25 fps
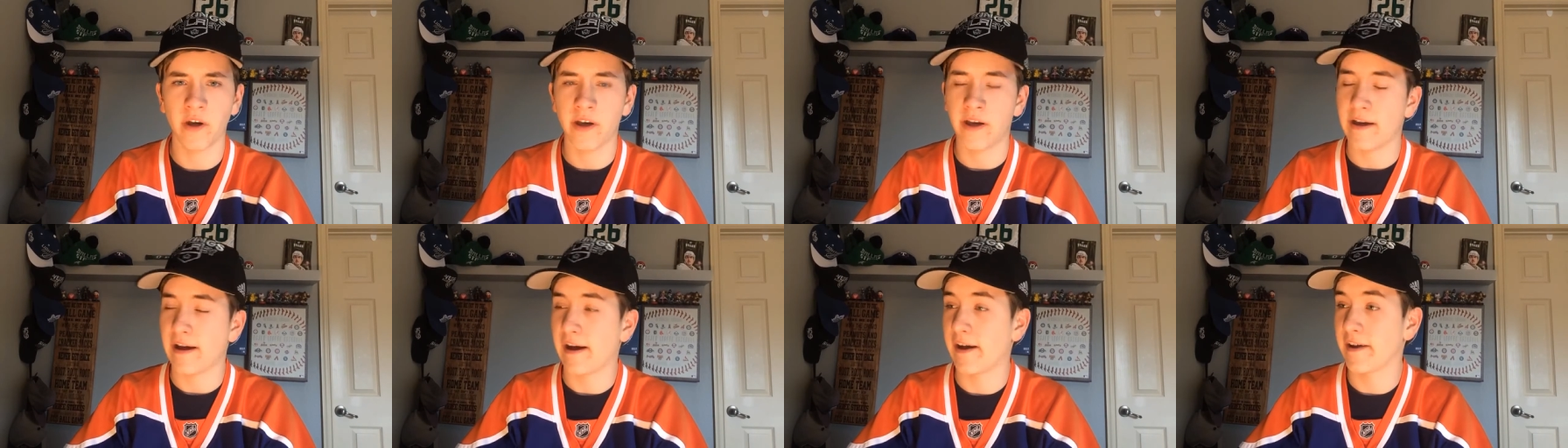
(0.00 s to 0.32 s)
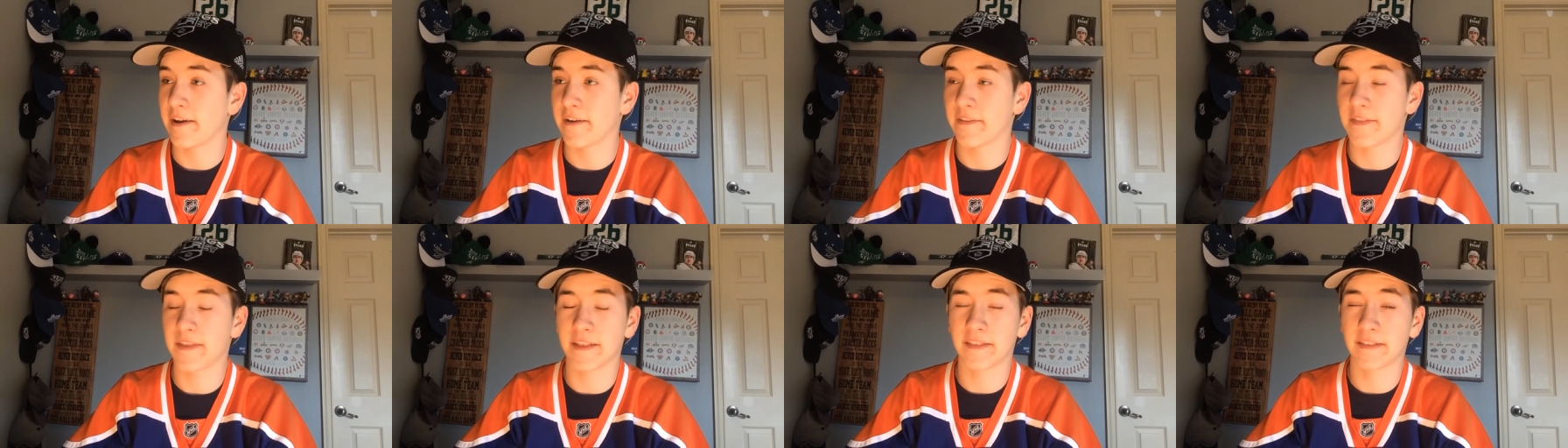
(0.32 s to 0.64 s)
how
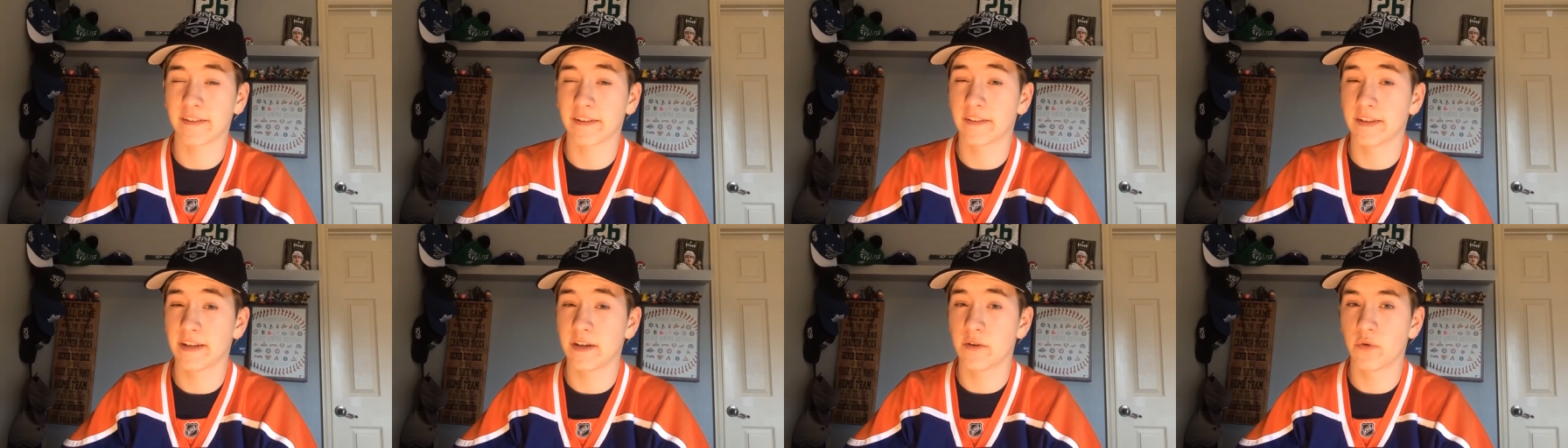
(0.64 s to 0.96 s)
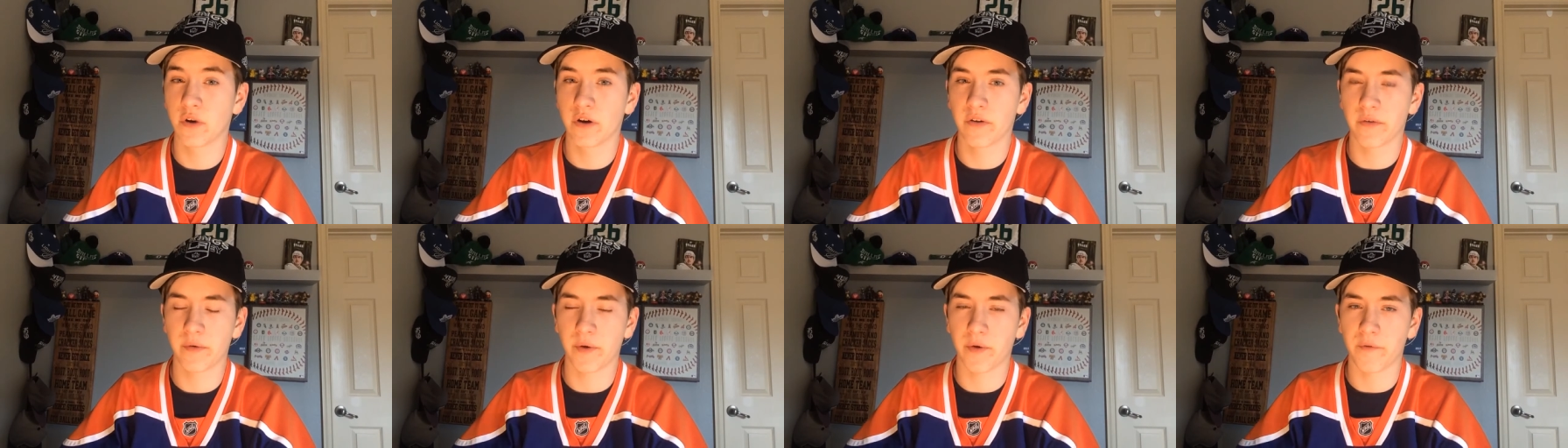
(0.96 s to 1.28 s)
you think the league
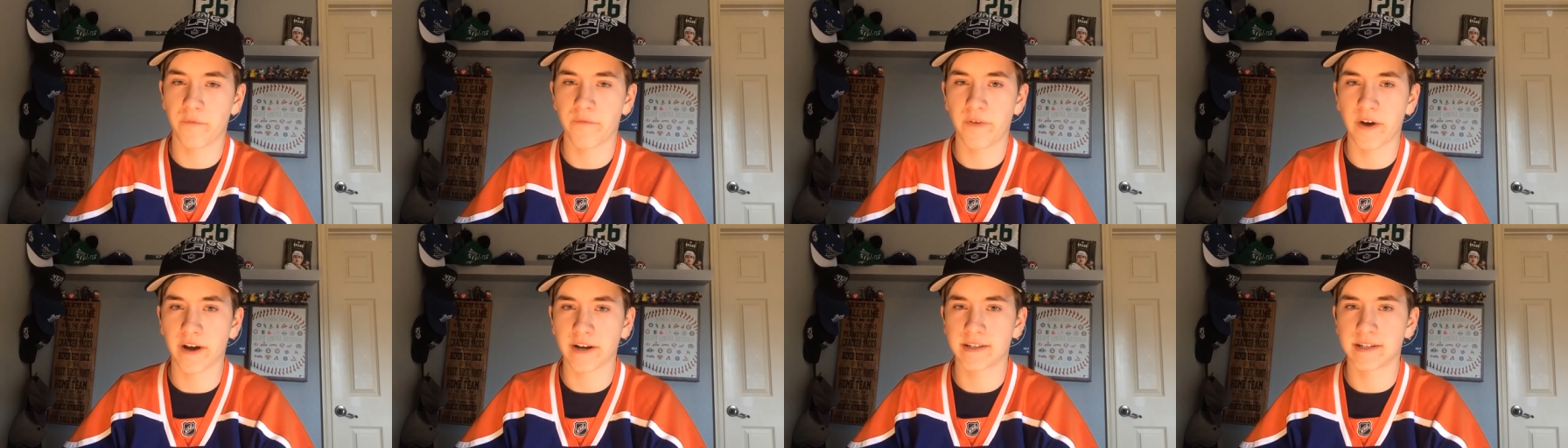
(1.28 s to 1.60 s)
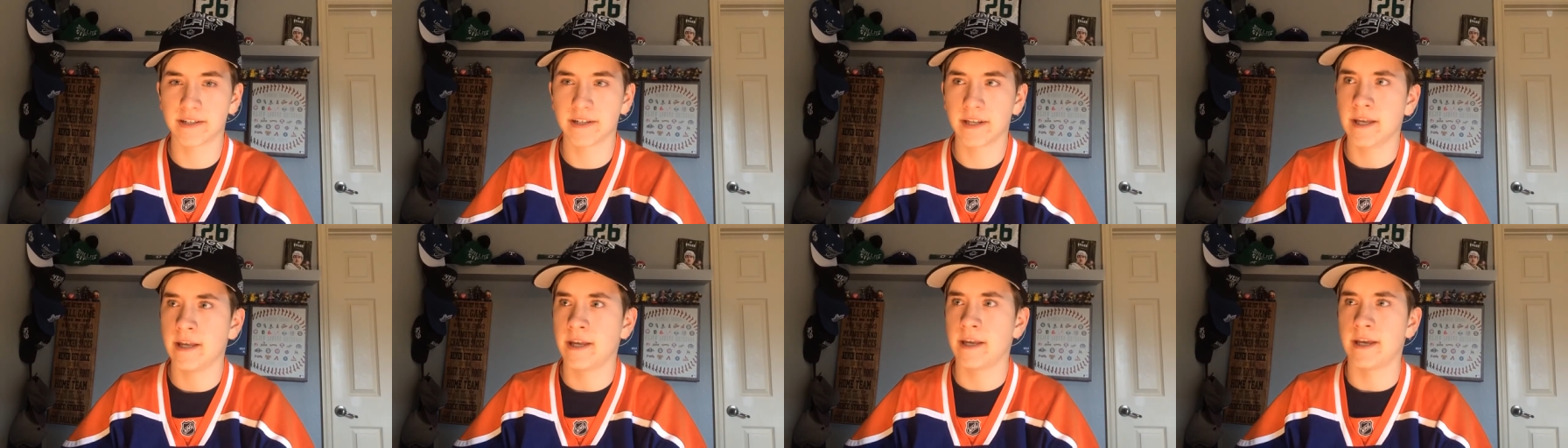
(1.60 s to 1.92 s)
would have been
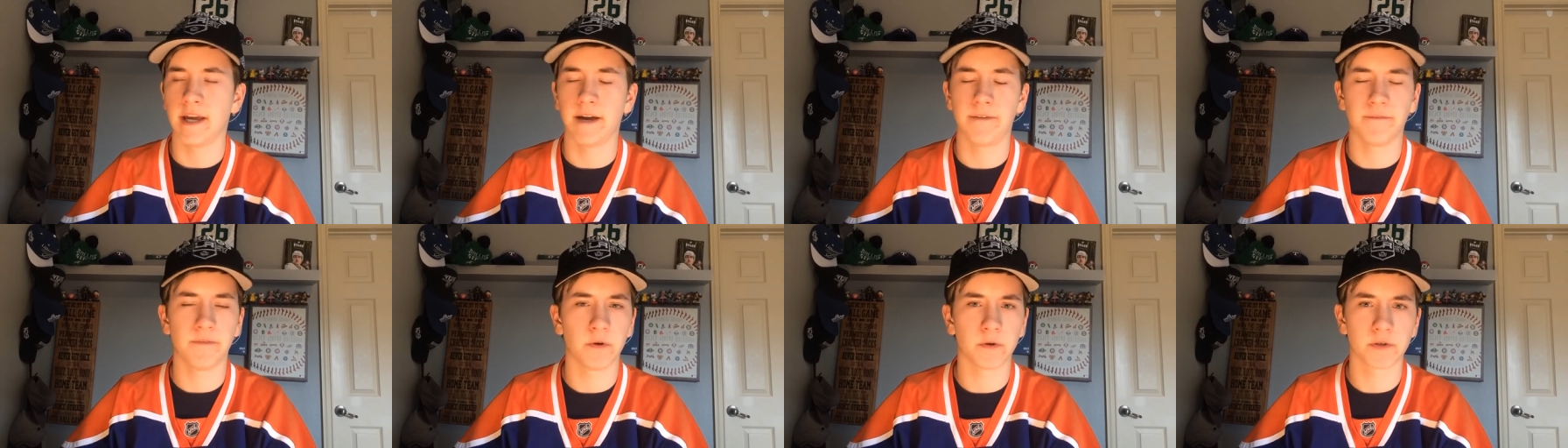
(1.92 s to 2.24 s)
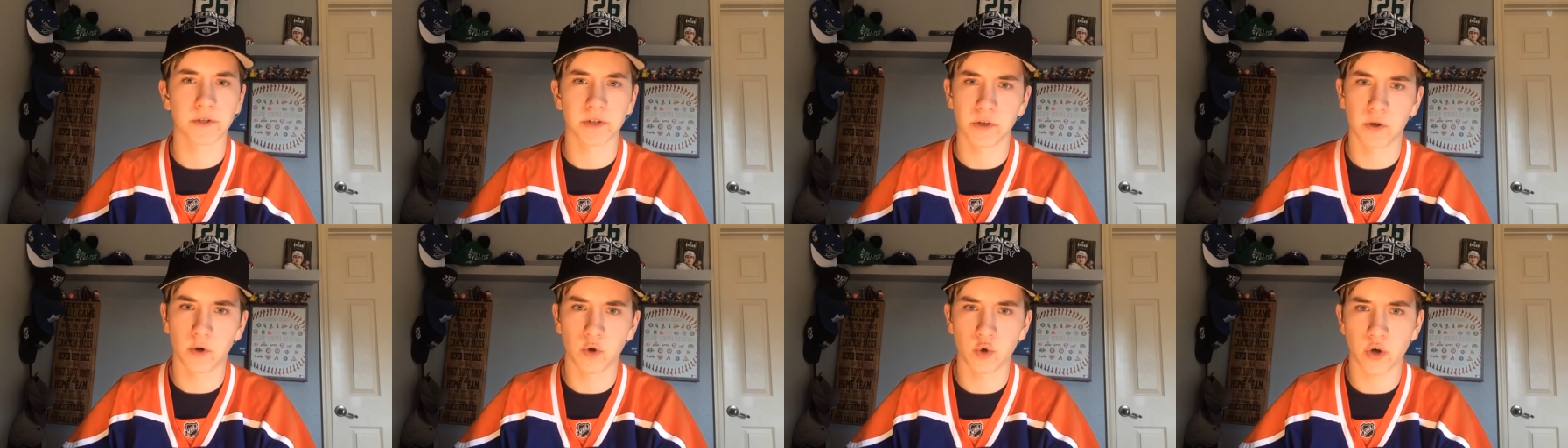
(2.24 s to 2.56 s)
affected if there was
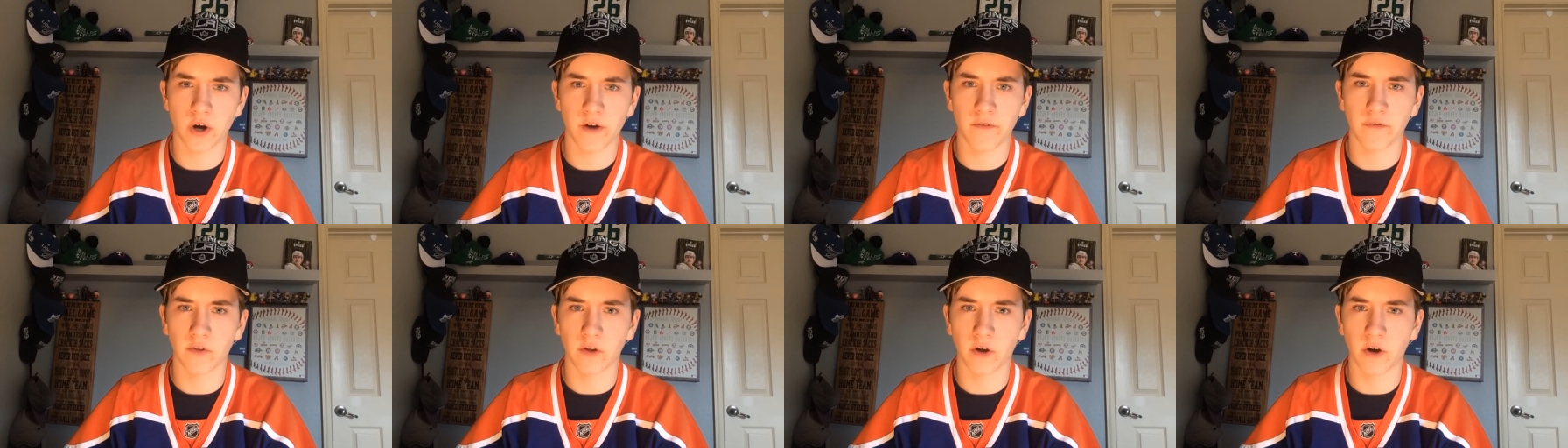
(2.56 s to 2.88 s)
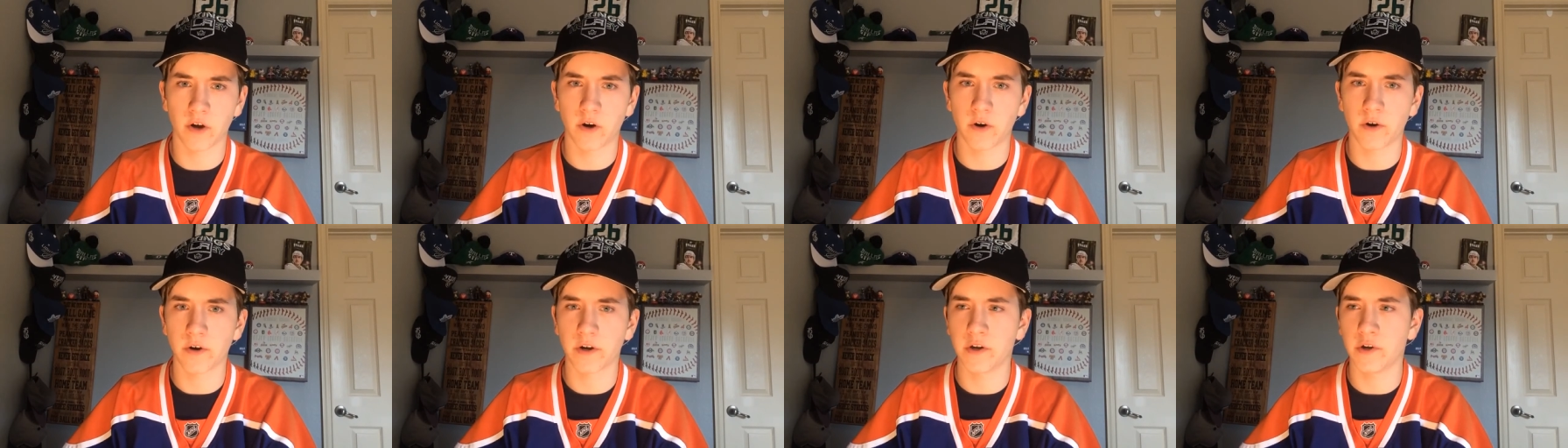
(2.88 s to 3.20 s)
no draft
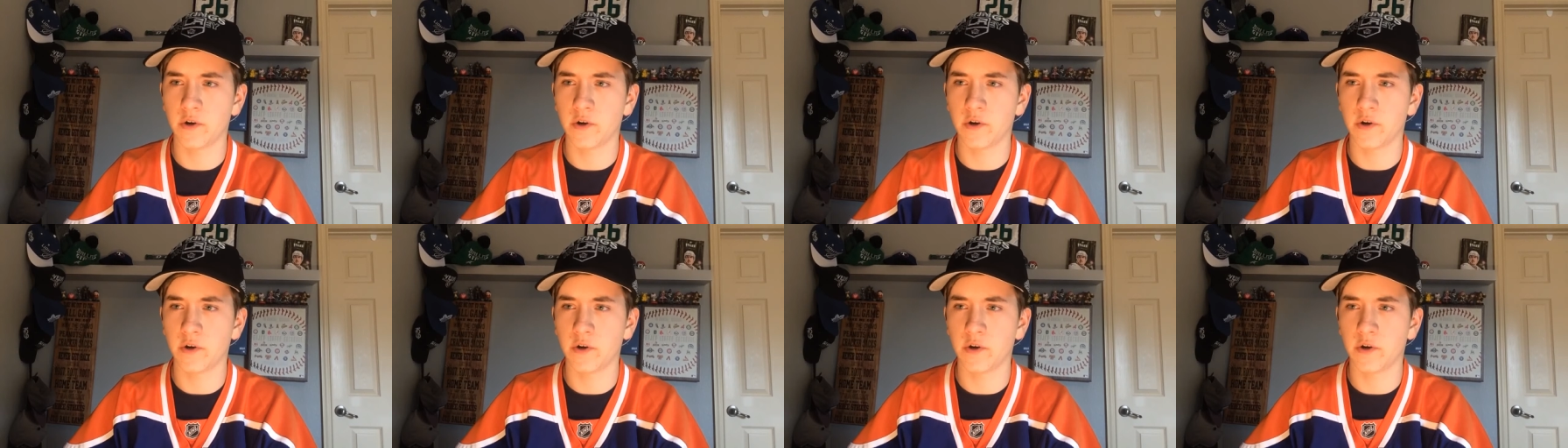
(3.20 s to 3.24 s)
lottery.